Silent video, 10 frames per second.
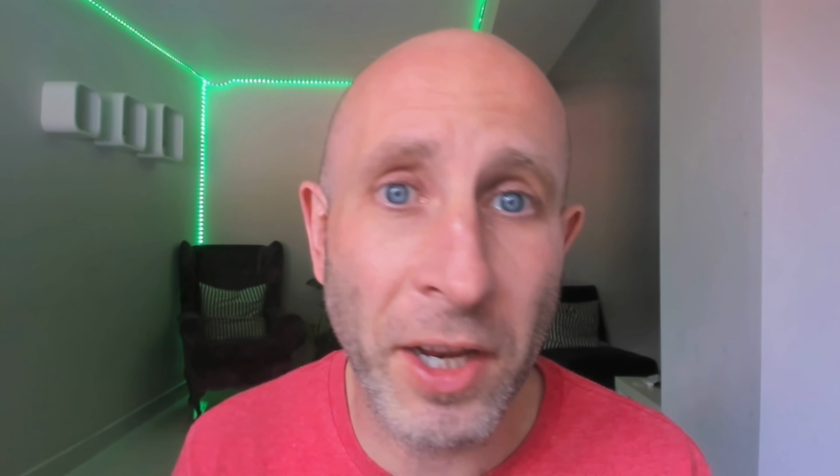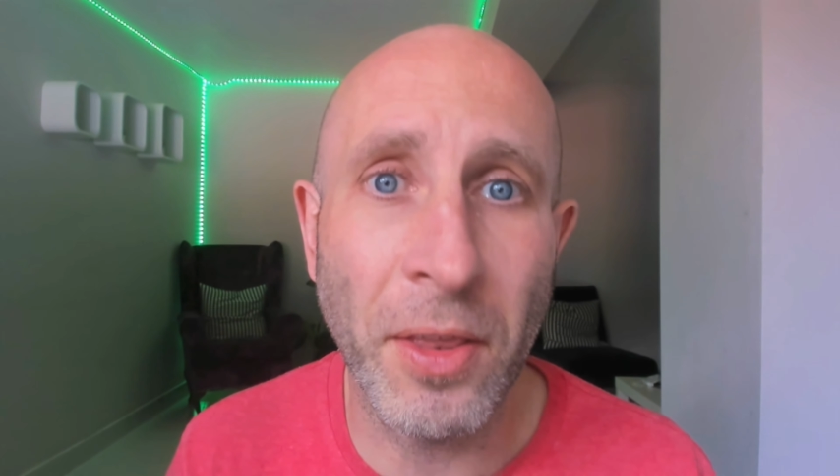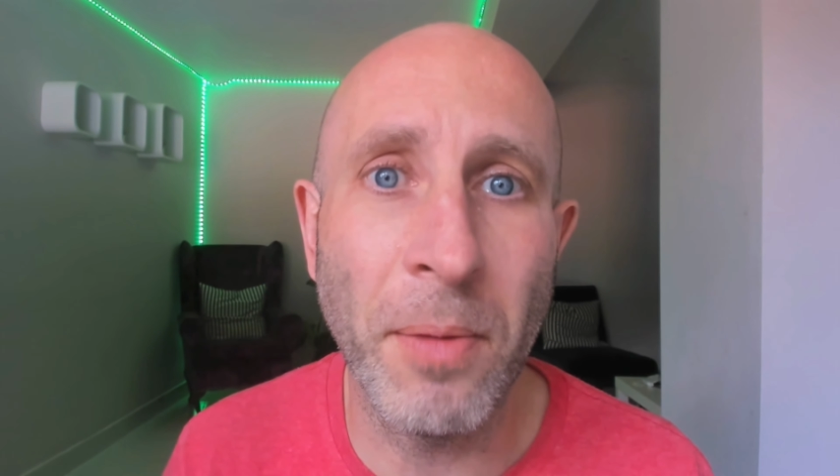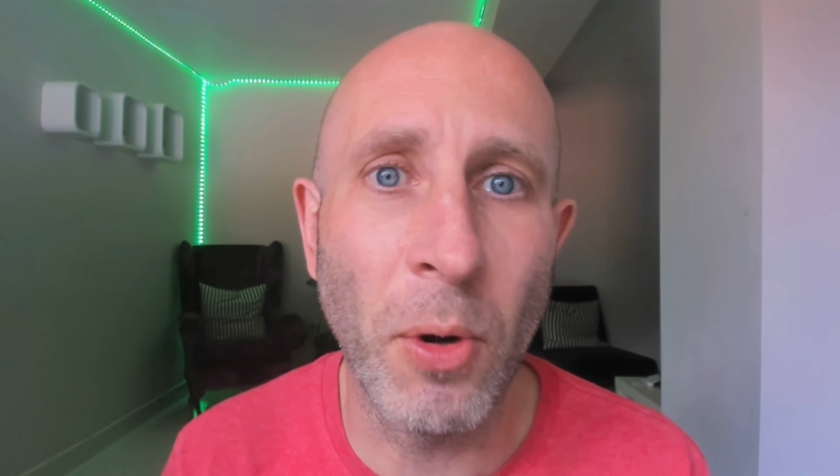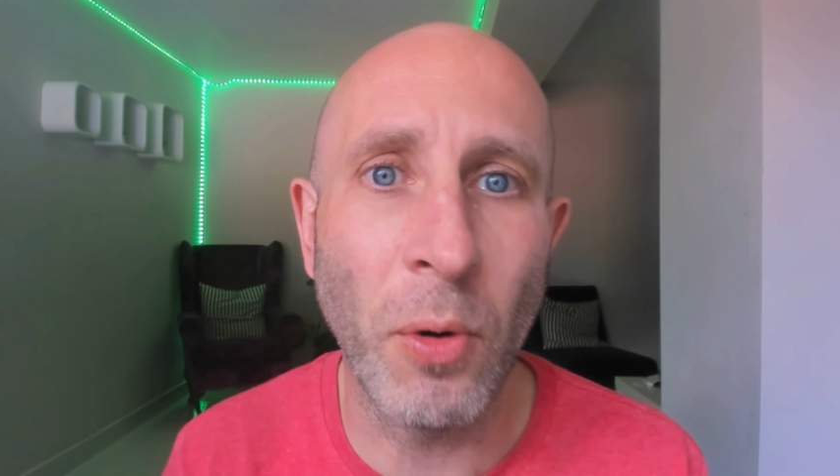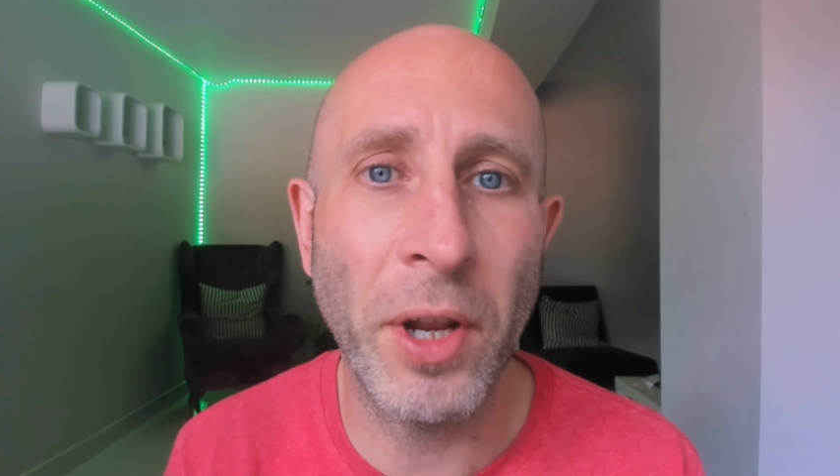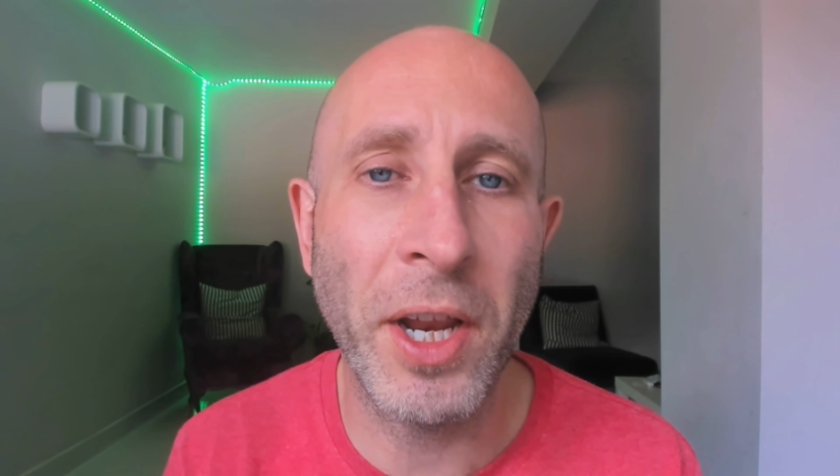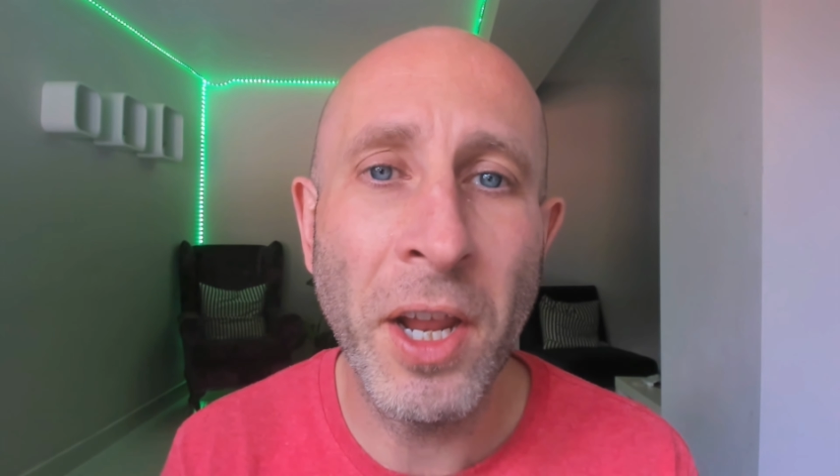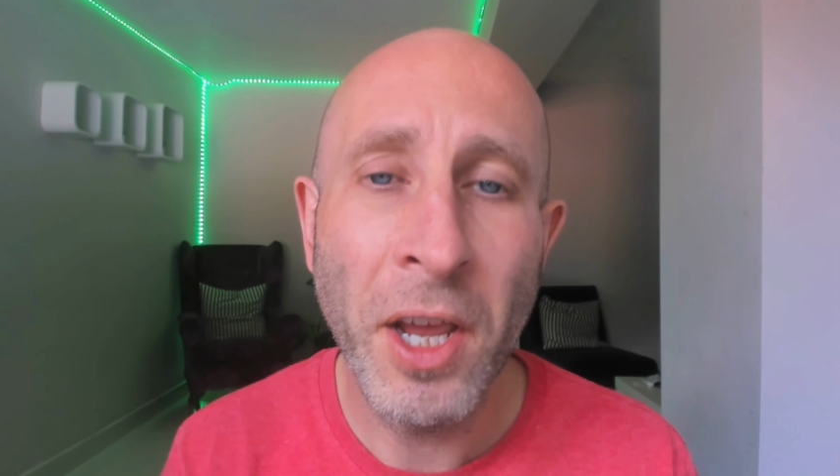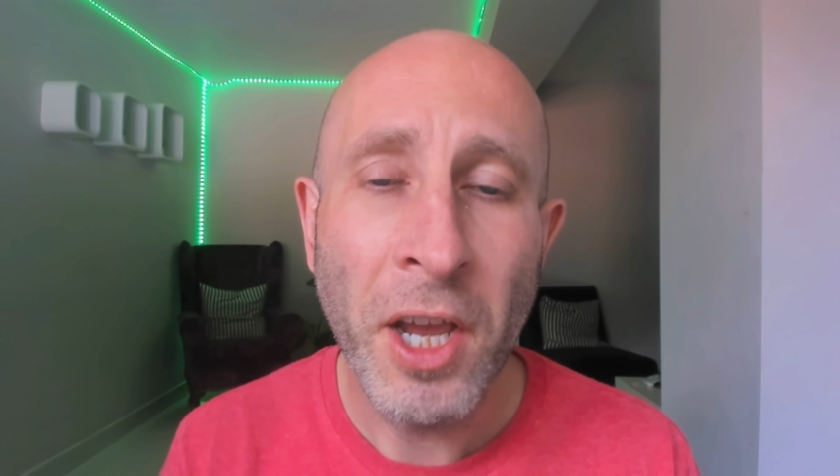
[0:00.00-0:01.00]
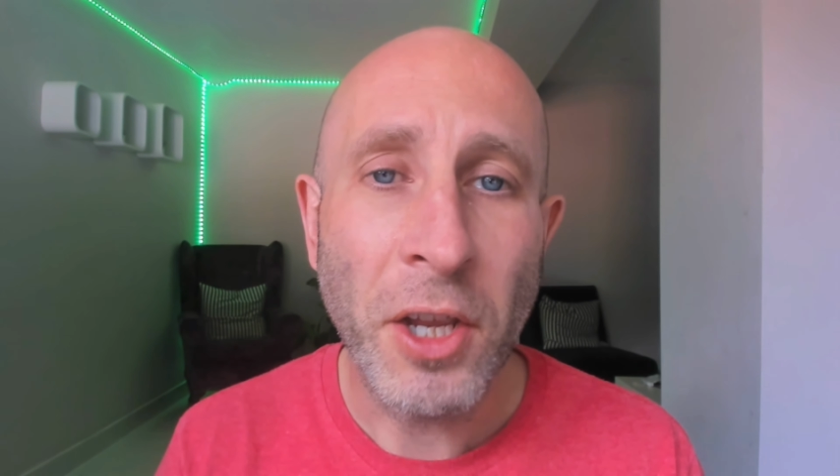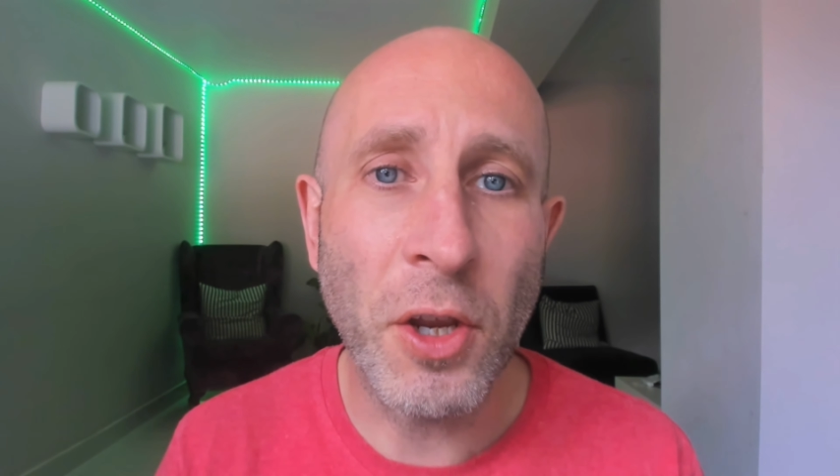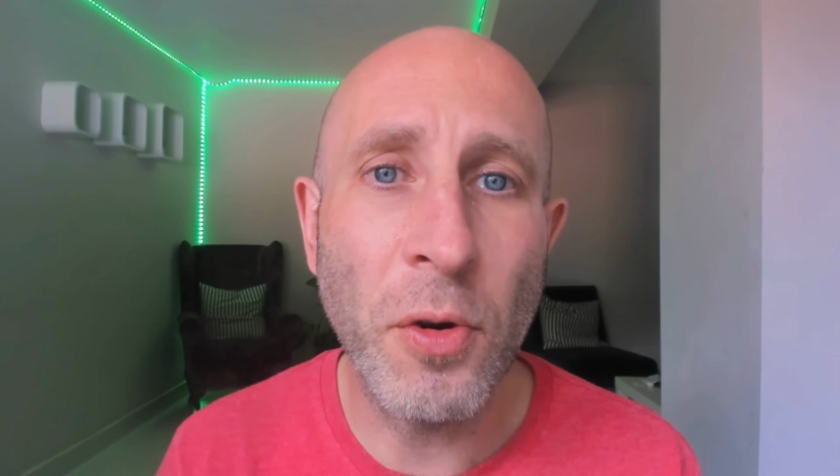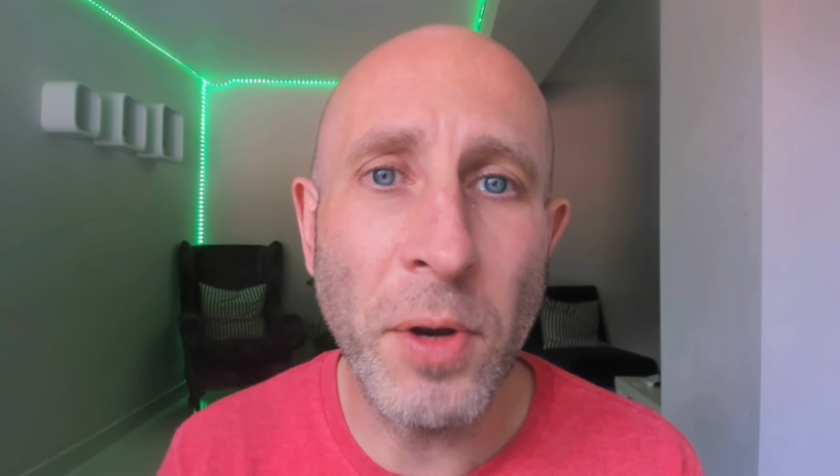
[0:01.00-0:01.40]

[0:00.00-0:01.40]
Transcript: in the morning, you